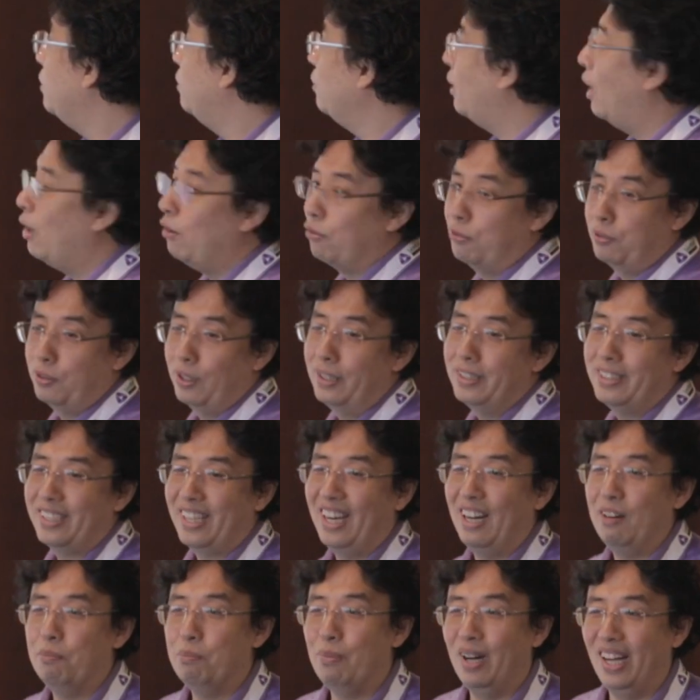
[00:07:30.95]
is our
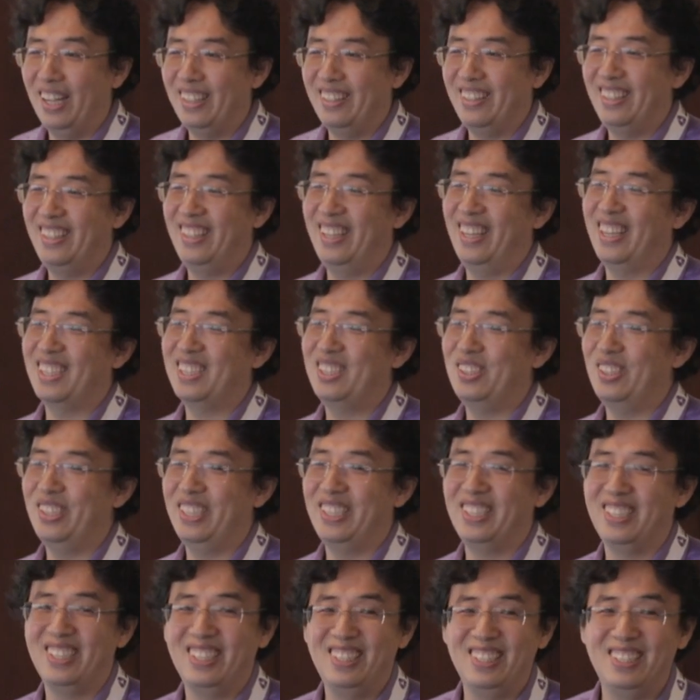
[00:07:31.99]
first Kanban,
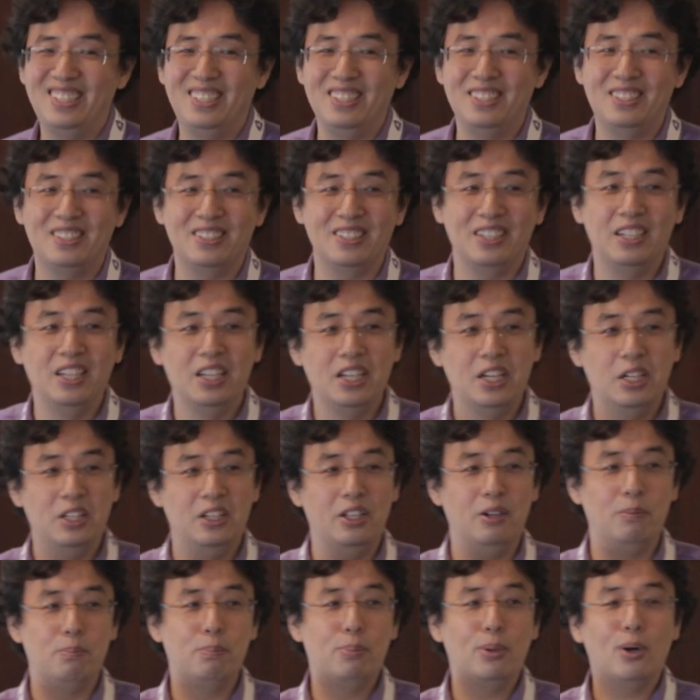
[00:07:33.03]
actually. This is
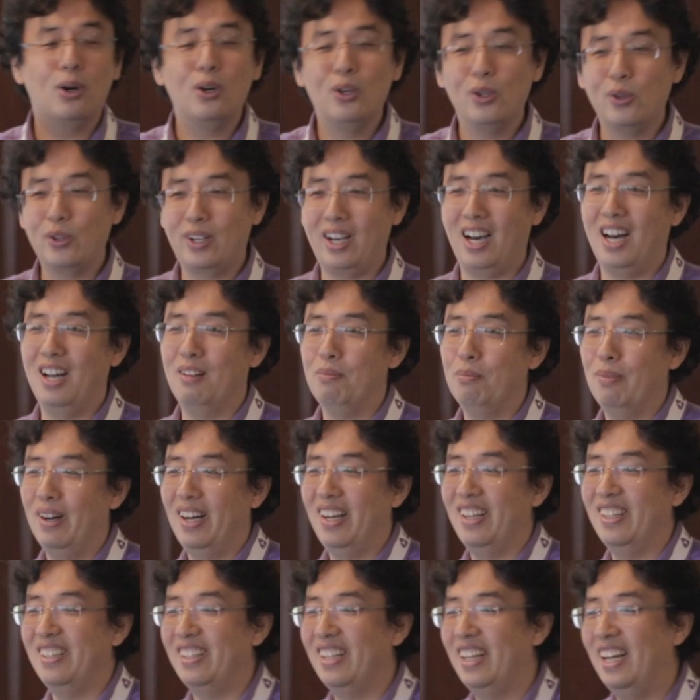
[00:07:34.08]
the
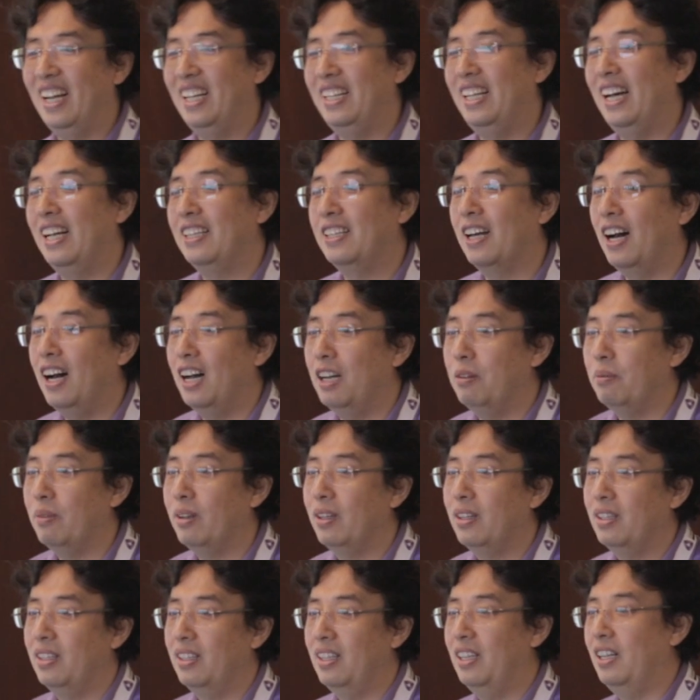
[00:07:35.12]
proto-Kanban at that time.
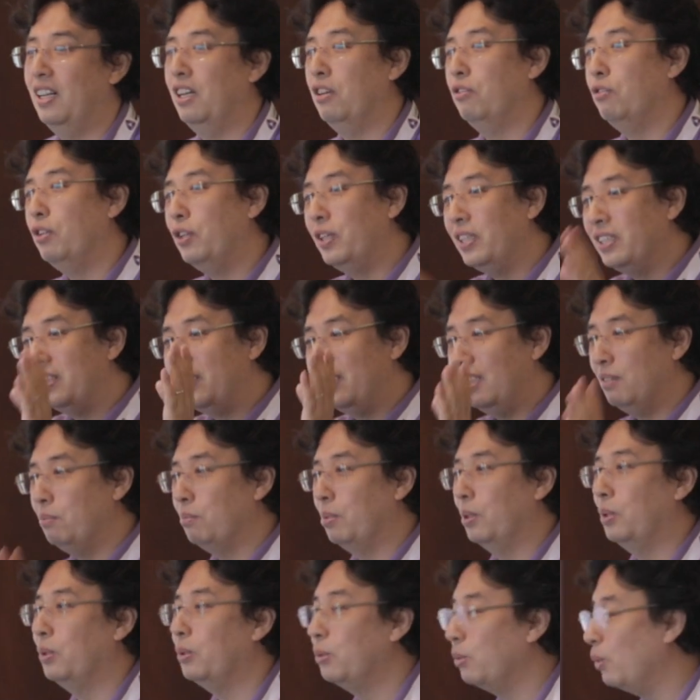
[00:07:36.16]
Very
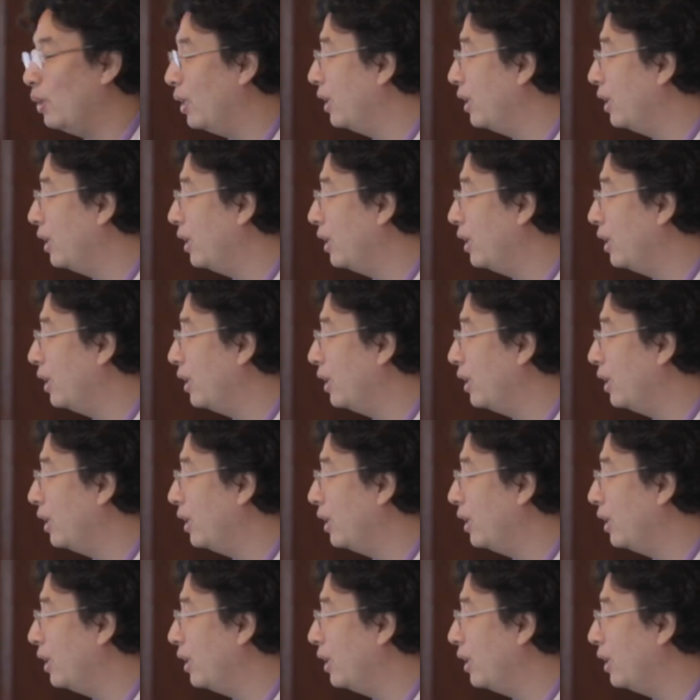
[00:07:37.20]
simple